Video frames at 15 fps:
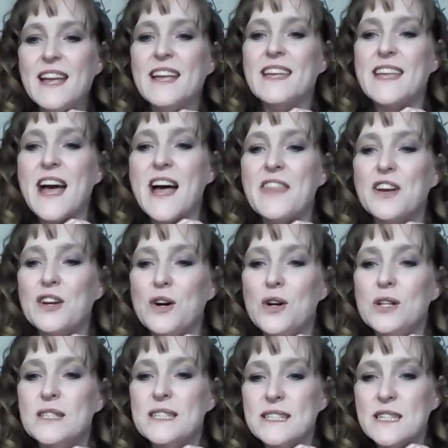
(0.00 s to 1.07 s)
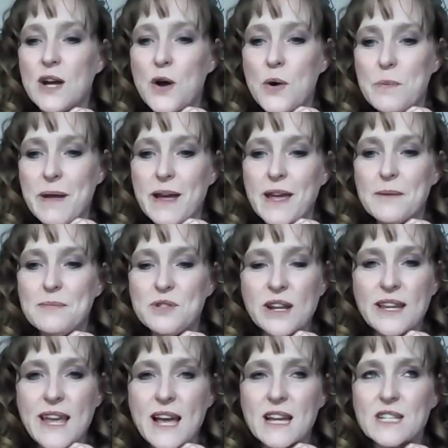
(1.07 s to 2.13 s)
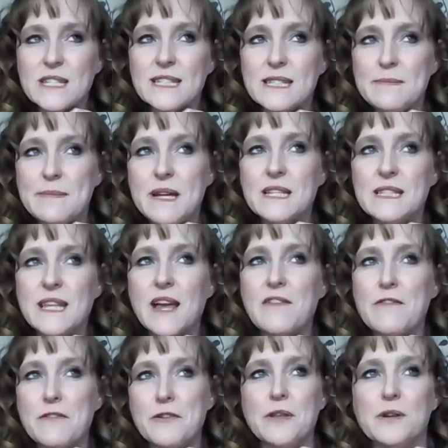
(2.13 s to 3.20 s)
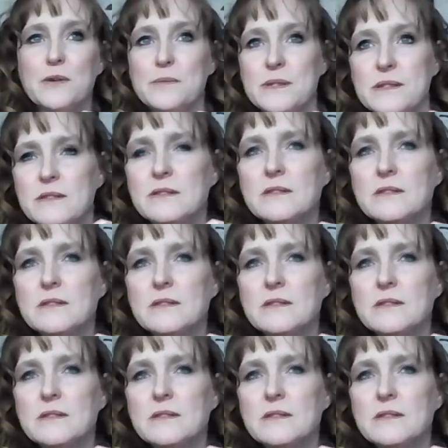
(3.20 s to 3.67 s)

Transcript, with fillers: yeah, the gold soap Makeup Junkie actually smells like Fruit Loops.